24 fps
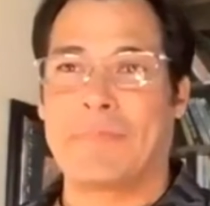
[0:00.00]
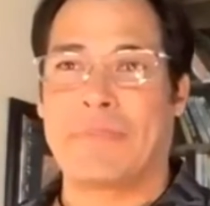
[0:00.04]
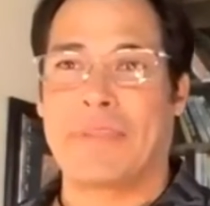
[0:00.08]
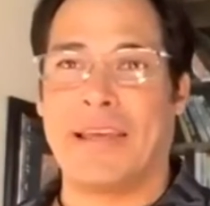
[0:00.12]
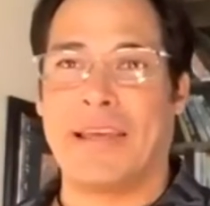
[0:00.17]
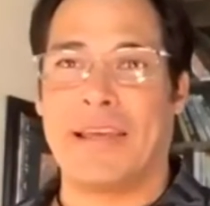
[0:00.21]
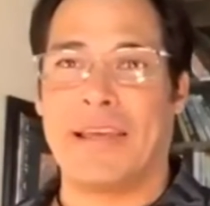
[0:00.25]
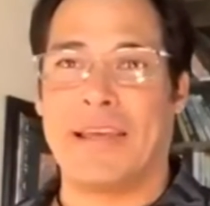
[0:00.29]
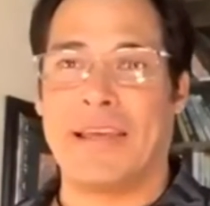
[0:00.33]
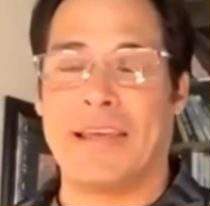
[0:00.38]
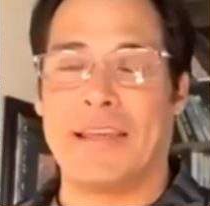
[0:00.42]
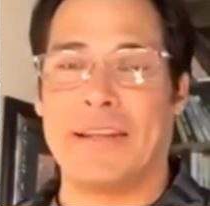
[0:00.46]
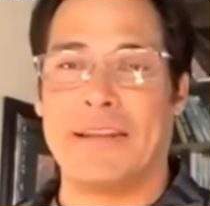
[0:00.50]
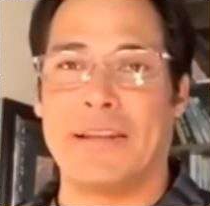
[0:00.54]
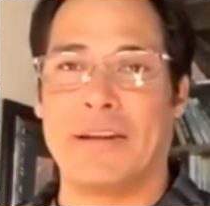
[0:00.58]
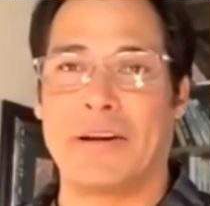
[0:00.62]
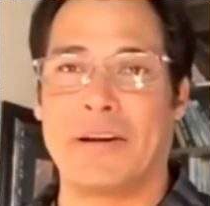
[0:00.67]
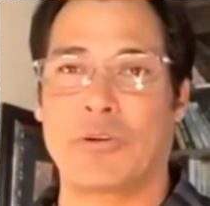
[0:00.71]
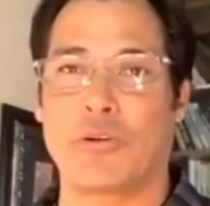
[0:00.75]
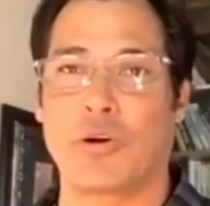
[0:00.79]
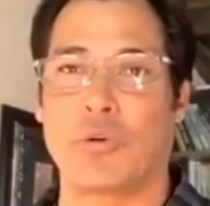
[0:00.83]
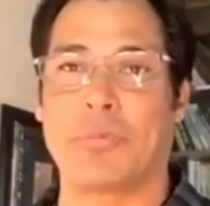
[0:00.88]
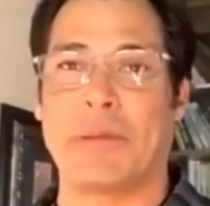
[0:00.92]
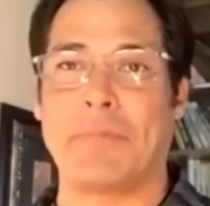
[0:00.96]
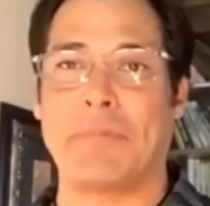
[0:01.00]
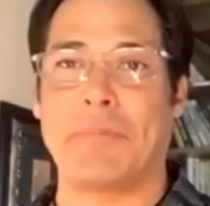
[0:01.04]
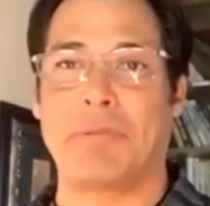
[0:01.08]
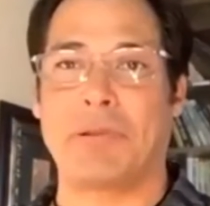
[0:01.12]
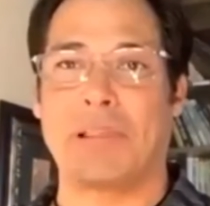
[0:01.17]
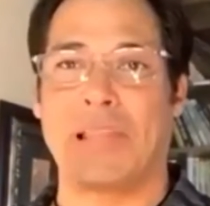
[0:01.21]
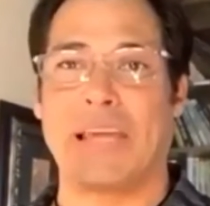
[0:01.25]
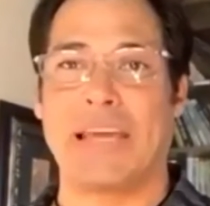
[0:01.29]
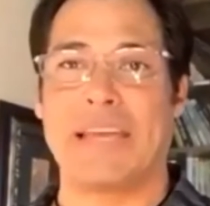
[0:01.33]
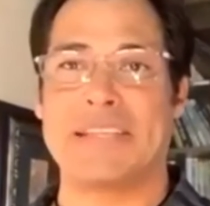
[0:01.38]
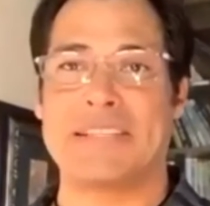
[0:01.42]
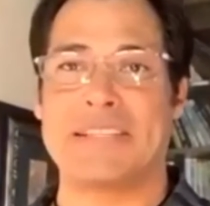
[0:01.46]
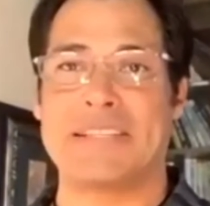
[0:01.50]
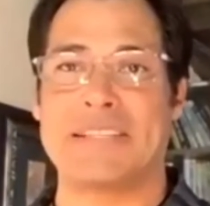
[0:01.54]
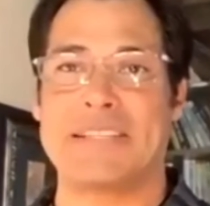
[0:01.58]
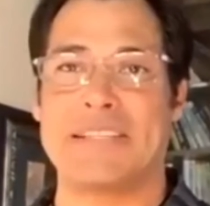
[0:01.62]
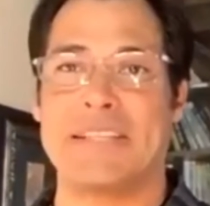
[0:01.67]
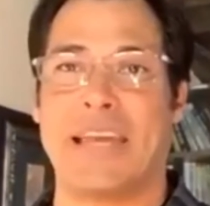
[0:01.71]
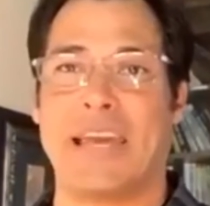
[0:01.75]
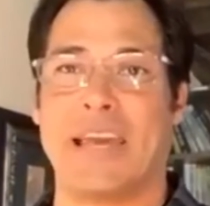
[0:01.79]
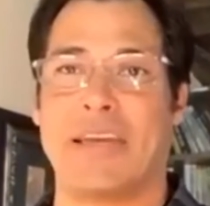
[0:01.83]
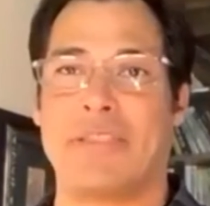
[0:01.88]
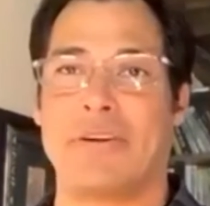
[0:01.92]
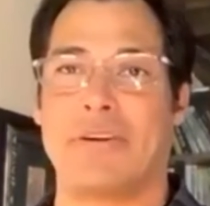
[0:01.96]
And a group that plays
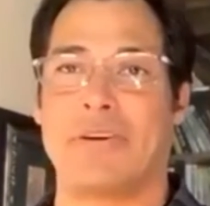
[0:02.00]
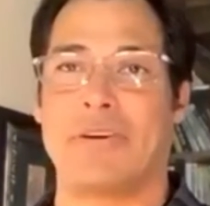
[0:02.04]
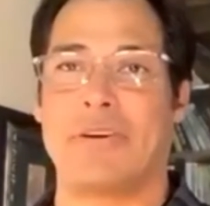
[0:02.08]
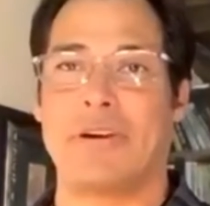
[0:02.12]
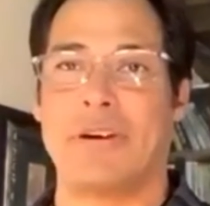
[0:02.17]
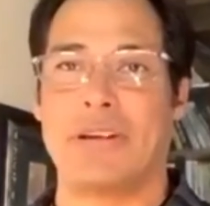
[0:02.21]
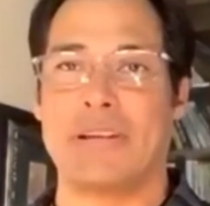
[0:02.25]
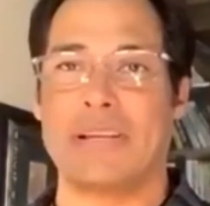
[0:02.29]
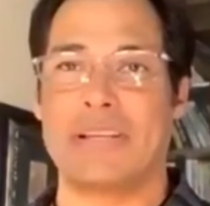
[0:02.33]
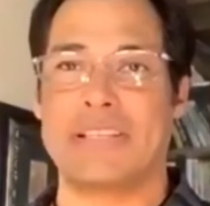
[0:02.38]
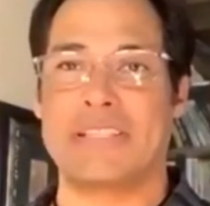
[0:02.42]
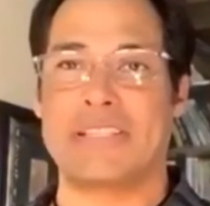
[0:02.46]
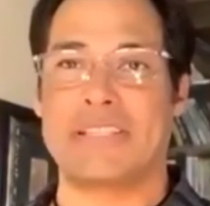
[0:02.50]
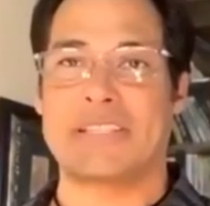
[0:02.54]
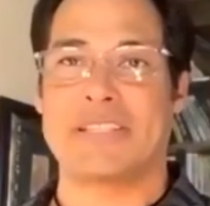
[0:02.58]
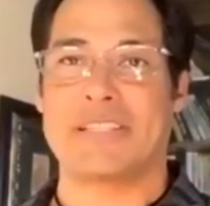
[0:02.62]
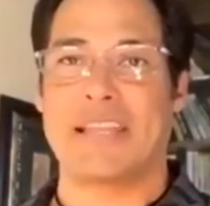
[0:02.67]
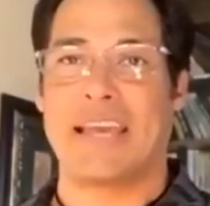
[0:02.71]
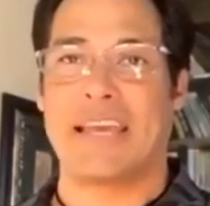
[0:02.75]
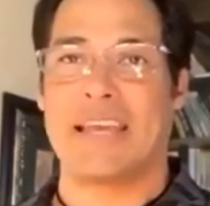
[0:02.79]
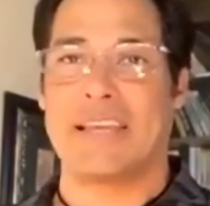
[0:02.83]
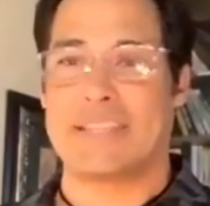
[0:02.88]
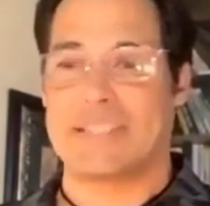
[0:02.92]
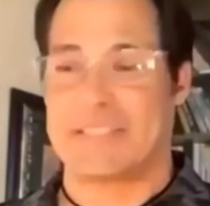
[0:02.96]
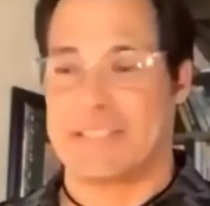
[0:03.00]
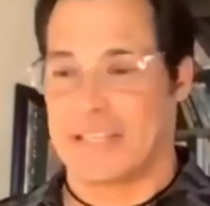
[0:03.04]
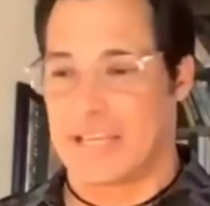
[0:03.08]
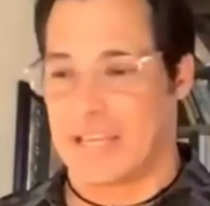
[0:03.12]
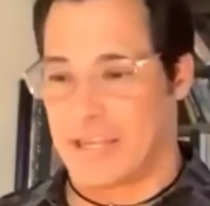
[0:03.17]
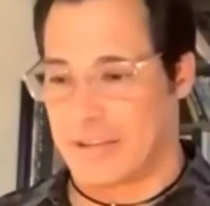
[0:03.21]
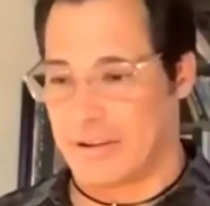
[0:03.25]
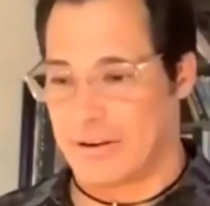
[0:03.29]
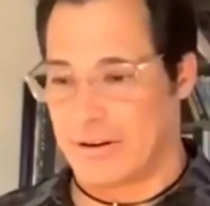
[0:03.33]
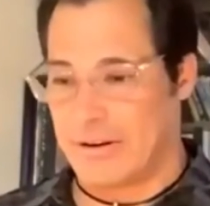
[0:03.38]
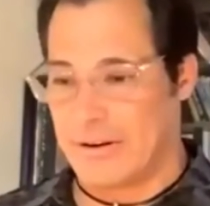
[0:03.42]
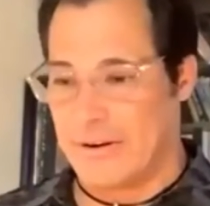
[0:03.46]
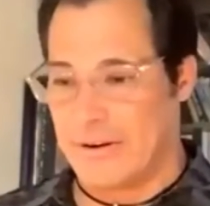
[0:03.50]
together stays together.